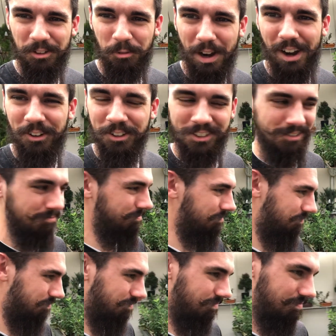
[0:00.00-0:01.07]
Wow,
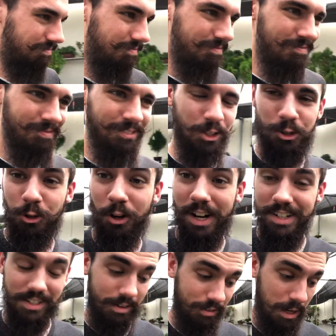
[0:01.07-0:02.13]
this is
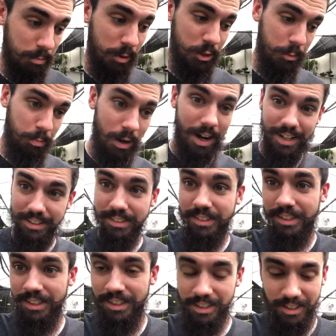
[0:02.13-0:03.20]
crazy. I've got a bunch of
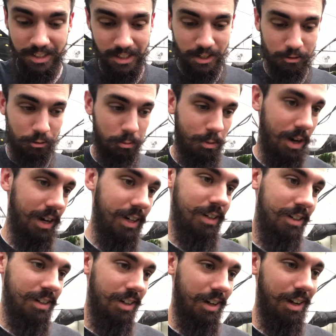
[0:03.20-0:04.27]
pots for
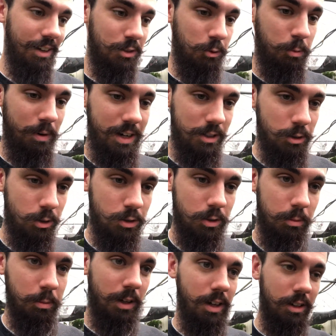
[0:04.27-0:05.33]
mine, so we might do
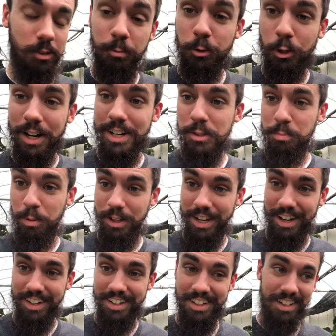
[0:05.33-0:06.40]
some
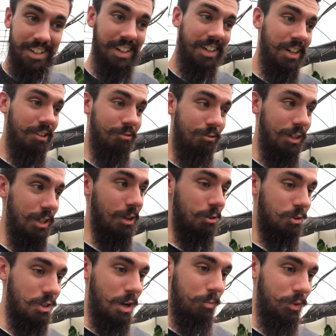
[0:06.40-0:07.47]
transplant
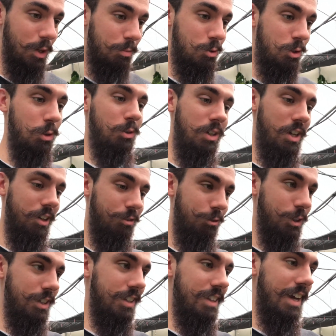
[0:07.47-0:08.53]
videos coming up soon here if
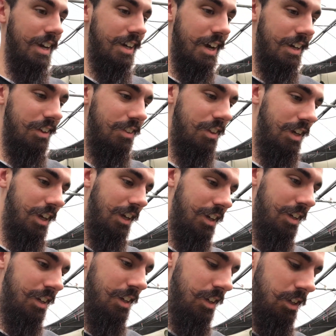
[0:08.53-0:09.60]
you're into that kind of thing.
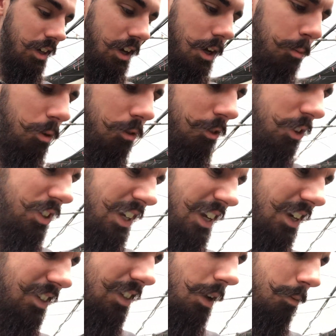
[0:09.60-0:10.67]
But first, I
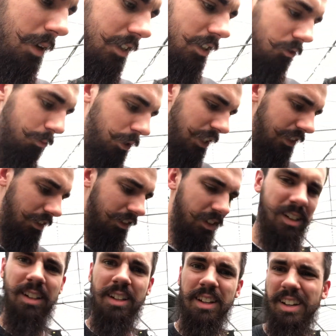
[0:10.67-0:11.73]
gotta stop myself bleeding.
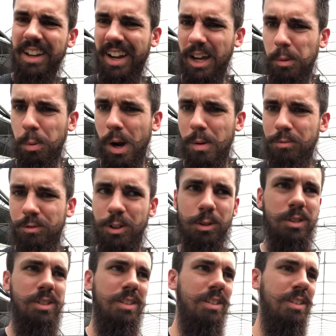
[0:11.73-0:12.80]
I got a problem,
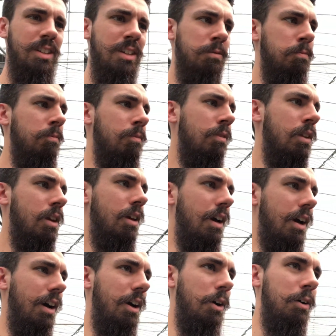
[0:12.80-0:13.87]
folks.
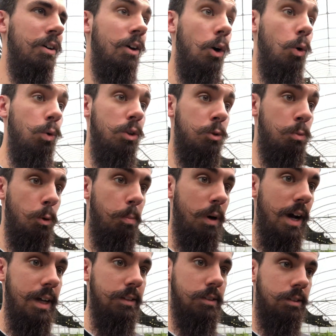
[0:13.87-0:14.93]
Oh, there's more
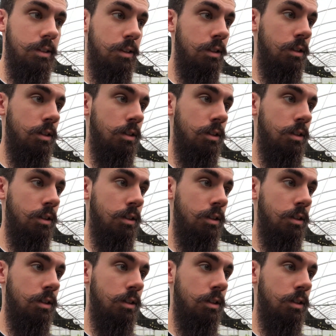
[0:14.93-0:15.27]
pots.